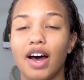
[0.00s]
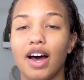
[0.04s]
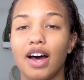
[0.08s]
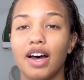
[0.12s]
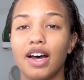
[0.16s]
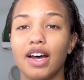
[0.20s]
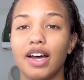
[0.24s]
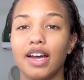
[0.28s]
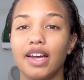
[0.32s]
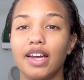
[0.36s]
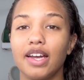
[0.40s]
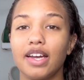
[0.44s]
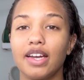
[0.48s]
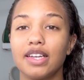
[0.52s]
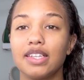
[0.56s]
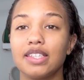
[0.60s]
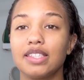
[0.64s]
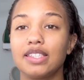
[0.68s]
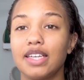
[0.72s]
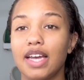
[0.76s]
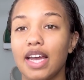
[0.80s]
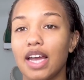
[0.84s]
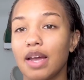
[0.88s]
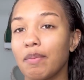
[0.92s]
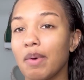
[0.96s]
I
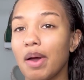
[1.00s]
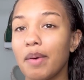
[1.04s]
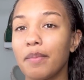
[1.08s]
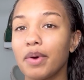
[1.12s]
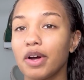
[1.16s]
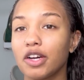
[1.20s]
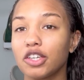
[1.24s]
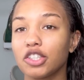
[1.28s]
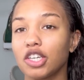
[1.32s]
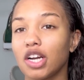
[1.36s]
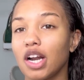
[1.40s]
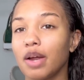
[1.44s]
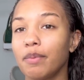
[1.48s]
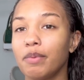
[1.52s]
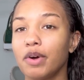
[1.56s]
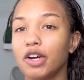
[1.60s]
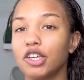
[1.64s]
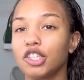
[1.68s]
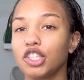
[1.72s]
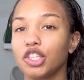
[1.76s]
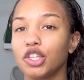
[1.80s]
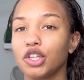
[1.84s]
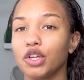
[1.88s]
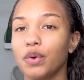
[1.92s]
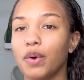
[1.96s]
take my brush and I
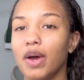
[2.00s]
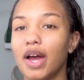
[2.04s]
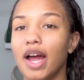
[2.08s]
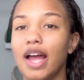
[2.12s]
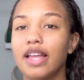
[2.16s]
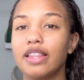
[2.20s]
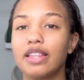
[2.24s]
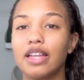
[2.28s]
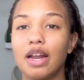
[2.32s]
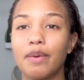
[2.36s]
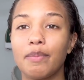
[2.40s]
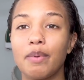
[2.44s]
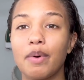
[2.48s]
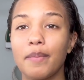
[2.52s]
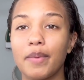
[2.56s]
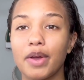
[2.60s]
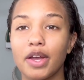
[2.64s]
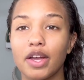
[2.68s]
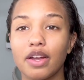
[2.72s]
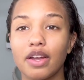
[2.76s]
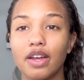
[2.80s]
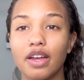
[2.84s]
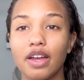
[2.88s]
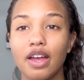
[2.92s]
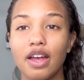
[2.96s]
brush through it, and then I put
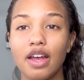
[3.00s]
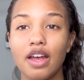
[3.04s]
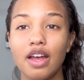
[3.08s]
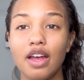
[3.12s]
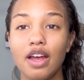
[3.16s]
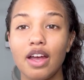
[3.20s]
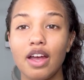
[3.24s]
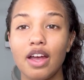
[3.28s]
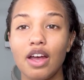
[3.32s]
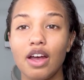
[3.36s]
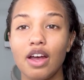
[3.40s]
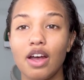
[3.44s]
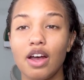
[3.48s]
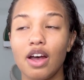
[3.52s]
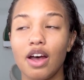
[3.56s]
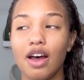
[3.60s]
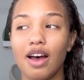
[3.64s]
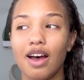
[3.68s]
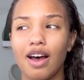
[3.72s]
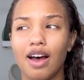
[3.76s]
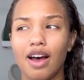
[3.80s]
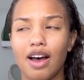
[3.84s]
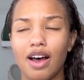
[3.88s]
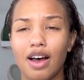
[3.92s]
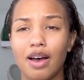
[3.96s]
my
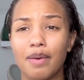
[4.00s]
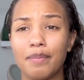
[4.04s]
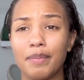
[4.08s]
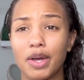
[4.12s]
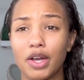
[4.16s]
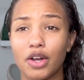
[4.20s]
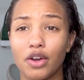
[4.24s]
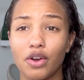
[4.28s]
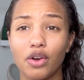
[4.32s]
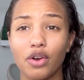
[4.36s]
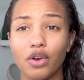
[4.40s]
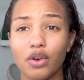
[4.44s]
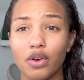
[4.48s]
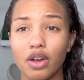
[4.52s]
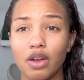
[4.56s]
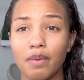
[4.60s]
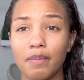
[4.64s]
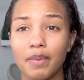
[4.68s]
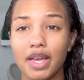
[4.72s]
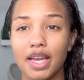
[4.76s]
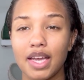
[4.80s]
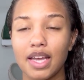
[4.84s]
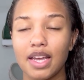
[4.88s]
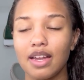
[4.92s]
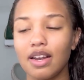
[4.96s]
my curl cream
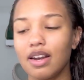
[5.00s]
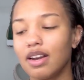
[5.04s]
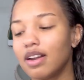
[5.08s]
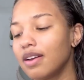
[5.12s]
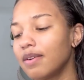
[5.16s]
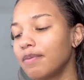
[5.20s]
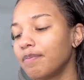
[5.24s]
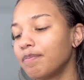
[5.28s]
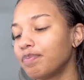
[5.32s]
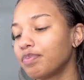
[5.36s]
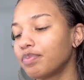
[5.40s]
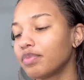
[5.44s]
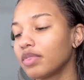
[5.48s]
in.